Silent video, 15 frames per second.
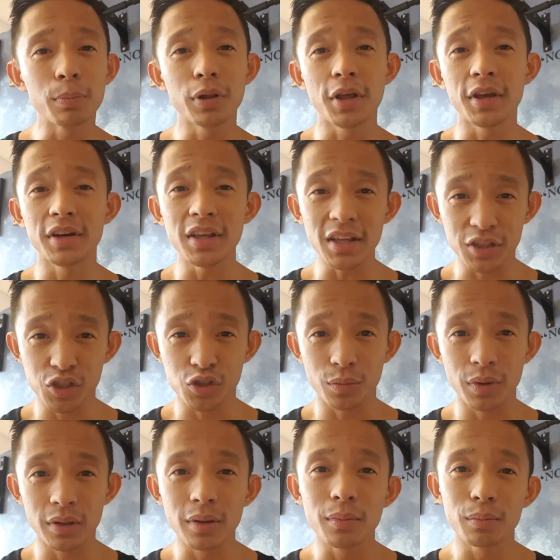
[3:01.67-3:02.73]
Play an
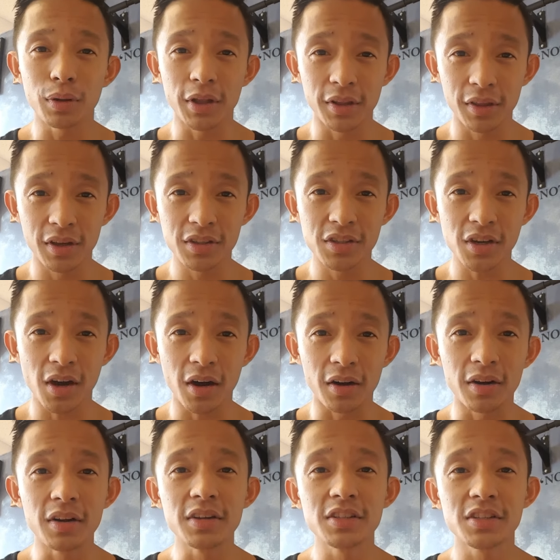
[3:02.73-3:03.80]
instrument. Play the guitar.
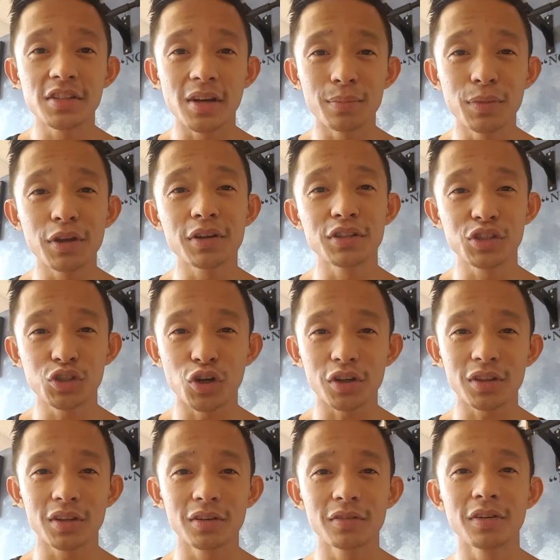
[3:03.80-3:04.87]
Something
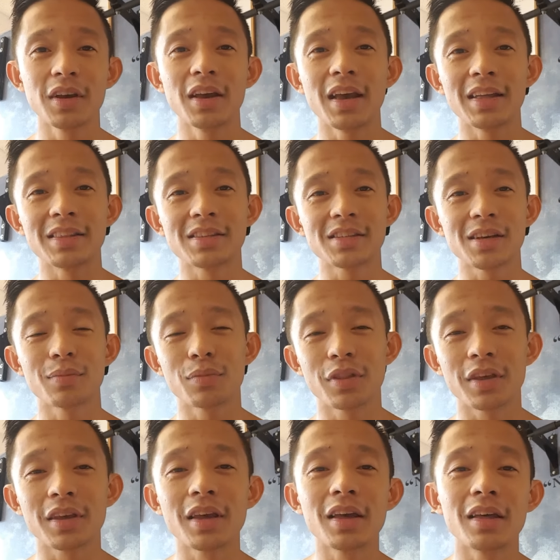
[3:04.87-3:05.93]
constructive and
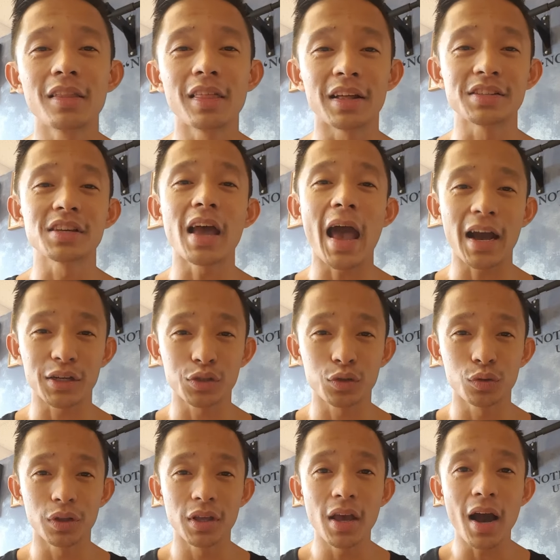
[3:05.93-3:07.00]
something that's
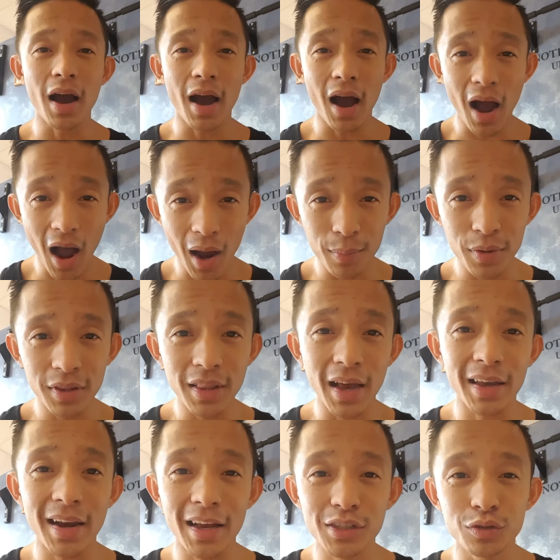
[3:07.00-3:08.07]
actually a hobby and that
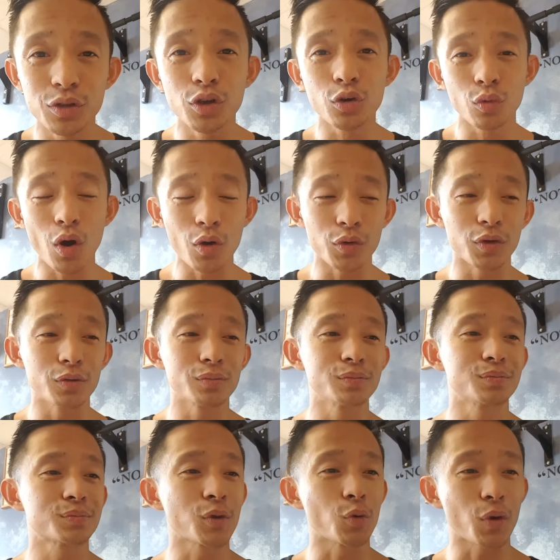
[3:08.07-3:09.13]
can actually grow you.
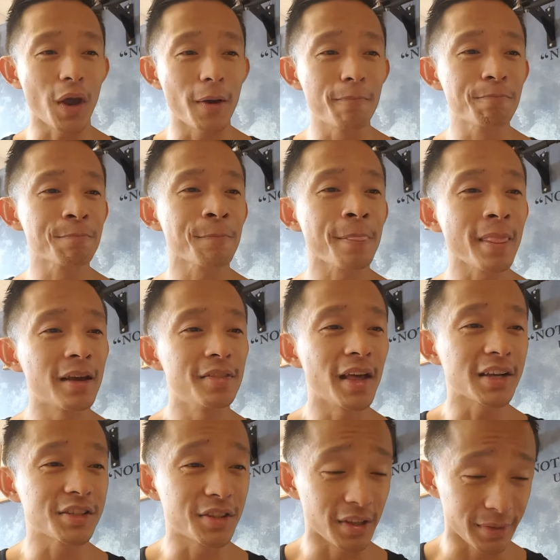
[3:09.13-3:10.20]
Okay?
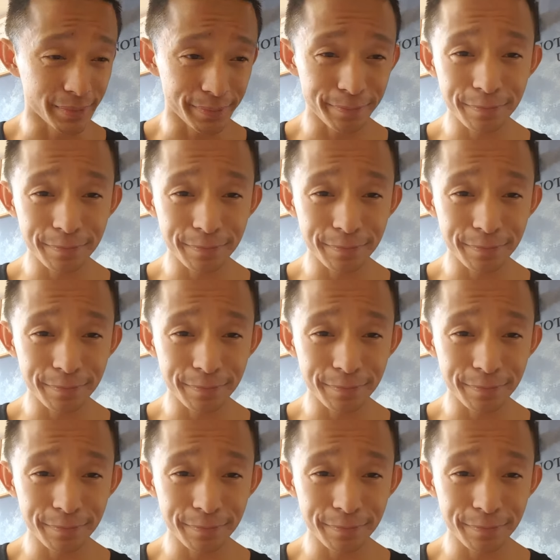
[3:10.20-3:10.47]
Next thing